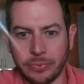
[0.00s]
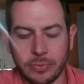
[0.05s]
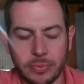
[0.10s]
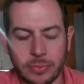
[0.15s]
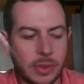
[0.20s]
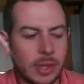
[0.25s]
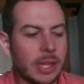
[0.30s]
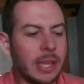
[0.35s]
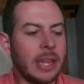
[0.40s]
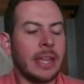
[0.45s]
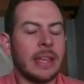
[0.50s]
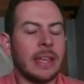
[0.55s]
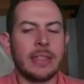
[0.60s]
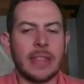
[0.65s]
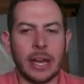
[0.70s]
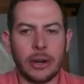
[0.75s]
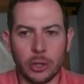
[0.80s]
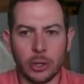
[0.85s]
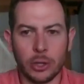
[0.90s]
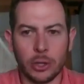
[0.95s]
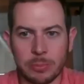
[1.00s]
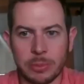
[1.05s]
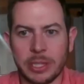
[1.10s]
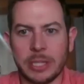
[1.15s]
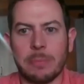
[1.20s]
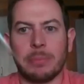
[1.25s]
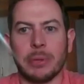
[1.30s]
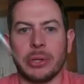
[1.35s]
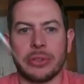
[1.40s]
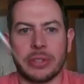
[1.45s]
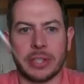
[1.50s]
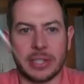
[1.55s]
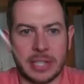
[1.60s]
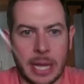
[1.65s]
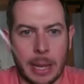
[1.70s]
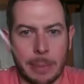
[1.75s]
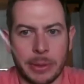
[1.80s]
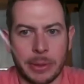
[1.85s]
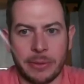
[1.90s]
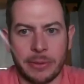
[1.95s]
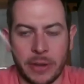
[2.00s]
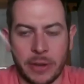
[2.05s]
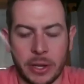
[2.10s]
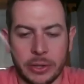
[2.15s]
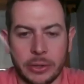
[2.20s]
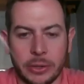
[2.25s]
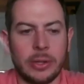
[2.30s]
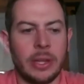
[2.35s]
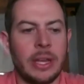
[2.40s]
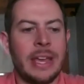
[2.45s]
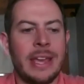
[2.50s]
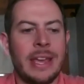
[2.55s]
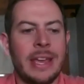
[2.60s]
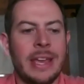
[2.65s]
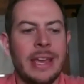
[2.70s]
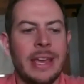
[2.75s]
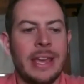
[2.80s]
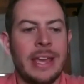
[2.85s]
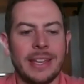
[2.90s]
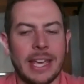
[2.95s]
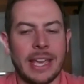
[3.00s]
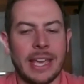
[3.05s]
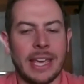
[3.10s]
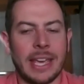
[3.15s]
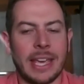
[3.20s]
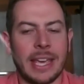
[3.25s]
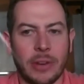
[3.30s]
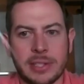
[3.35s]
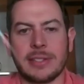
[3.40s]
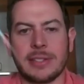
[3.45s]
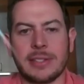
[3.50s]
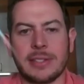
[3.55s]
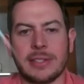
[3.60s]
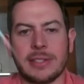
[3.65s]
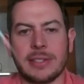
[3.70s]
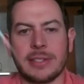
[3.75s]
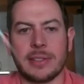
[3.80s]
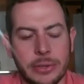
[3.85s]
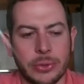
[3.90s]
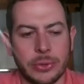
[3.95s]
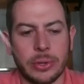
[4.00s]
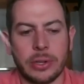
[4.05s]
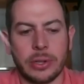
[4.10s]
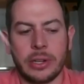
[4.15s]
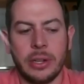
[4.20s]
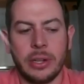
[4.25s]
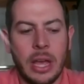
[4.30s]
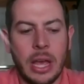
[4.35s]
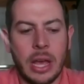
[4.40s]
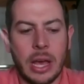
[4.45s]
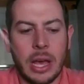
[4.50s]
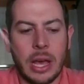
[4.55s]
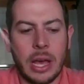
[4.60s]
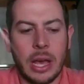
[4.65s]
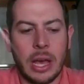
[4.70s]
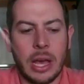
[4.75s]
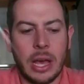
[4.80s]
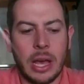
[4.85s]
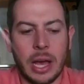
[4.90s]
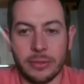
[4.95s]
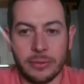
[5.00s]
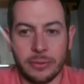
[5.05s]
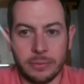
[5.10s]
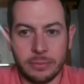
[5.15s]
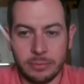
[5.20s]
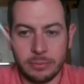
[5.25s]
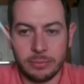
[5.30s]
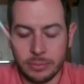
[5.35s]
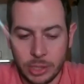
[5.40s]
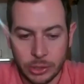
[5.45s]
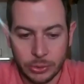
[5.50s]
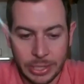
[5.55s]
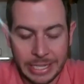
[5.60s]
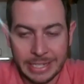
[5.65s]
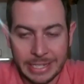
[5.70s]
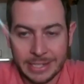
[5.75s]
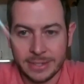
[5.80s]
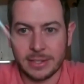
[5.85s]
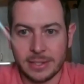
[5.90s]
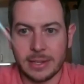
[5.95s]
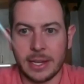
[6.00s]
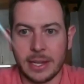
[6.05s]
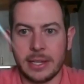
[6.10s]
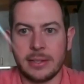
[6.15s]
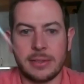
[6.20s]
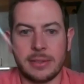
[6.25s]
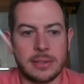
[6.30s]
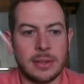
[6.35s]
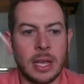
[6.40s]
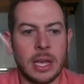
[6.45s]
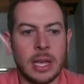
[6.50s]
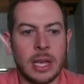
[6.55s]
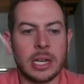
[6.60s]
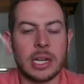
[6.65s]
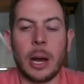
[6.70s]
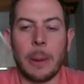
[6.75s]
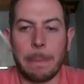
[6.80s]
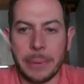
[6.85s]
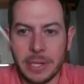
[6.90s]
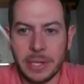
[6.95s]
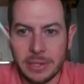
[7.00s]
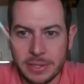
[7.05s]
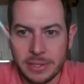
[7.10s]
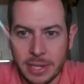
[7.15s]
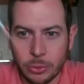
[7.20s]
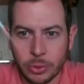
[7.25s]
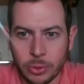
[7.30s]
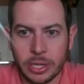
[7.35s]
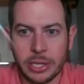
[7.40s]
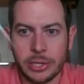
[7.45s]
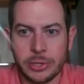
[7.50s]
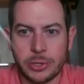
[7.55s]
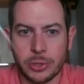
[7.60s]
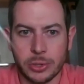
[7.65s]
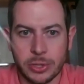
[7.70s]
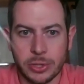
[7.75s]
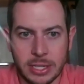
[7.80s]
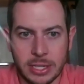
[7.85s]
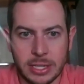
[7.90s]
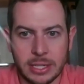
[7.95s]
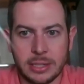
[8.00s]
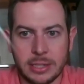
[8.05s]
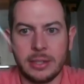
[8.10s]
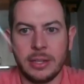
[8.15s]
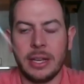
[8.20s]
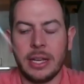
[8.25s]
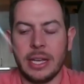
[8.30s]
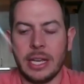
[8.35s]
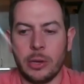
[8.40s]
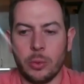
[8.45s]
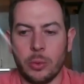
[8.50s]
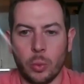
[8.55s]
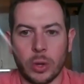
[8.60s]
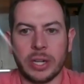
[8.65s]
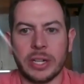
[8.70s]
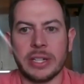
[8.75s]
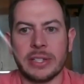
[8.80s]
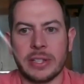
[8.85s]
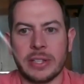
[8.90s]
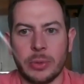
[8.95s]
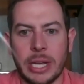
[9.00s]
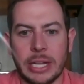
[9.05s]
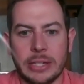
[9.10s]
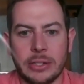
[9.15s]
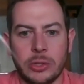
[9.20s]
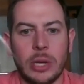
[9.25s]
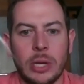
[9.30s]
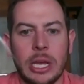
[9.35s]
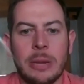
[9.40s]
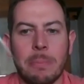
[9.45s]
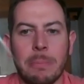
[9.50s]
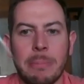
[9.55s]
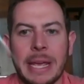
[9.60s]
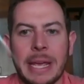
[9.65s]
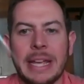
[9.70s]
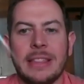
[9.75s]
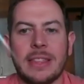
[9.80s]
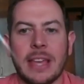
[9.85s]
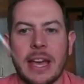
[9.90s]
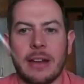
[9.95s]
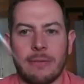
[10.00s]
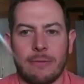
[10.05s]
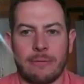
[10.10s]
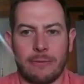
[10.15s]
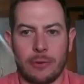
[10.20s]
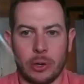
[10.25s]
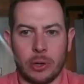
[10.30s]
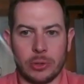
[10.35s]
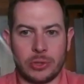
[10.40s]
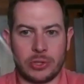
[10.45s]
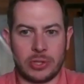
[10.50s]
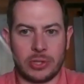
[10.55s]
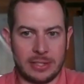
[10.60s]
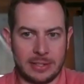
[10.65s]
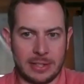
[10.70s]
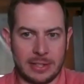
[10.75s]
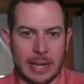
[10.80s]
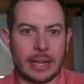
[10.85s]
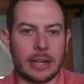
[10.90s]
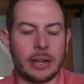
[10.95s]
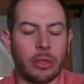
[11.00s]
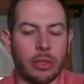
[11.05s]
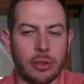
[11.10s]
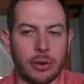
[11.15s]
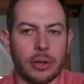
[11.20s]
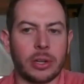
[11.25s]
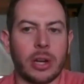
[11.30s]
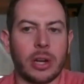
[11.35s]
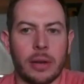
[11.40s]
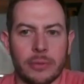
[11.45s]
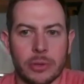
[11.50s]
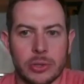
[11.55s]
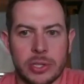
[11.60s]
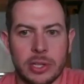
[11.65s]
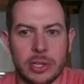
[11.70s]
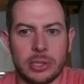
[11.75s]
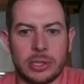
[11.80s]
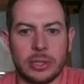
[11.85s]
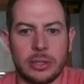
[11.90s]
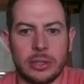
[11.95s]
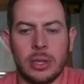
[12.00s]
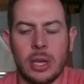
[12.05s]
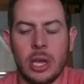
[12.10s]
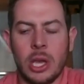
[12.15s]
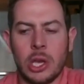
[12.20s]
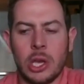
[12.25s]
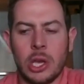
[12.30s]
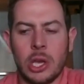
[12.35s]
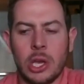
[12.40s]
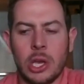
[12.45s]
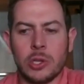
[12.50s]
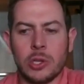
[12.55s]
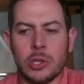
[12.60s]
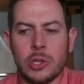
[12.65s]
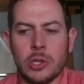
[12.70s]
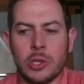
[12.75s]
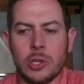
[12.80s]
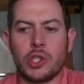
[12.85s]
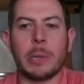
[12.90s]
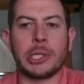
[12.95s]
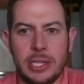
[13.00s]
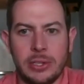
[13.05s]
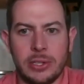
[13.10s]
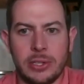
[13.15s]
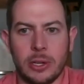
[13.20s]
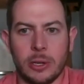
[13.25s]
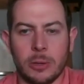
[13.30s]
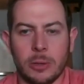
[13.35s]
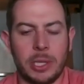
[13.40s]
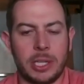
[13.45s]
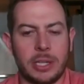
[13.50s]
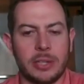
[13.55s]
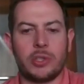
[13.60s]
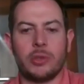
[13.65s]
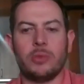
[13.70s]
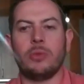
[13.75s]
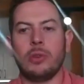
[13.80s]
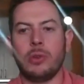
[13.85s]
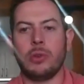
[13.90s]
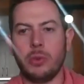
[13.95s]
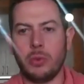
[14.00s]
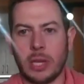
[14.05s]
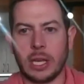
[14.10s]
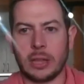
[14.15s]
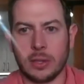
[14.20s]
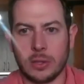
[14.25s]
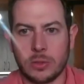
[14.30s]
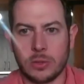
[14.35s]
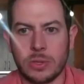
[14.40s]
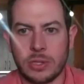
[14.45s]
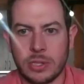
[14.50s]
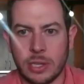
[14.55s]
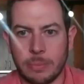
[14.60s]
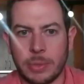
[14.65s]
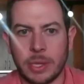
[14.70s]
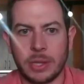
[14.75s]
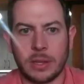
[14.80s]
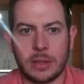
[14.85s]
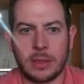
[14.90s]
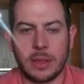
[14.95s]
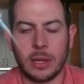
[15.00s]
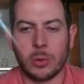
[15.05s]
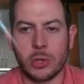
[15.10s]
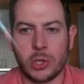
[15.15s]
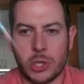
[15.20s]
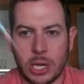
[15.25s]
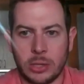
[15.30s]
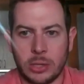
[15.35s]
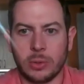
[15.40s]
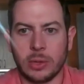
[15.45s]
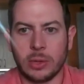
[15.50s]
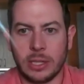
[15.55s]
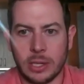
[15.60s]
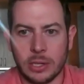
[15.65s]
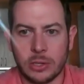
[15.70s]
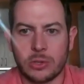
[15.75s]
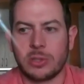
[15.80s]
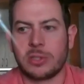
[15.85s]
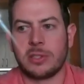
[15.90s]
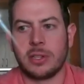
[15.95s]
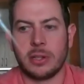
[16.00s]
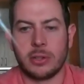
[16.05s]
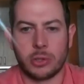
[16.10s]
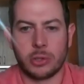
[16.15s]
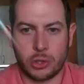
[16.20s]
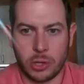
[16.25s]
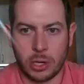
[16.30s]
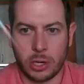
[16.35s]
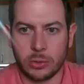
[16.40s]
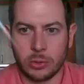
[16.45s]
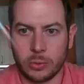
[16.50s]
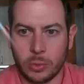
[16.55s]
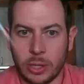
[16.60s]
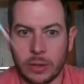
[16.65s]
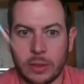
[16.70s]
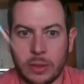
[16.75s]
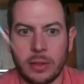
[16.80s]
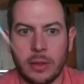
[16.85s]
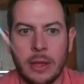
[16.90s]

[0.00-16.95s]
Mm-hmm. That ultimately built the top of the funnel, gave us as a sales org a lot of you know insights, companies that were interested, and what it is that we had to do. It made that first and second and third conversation so much easier because you knew that this was something that they were genuinely interested or struggled with.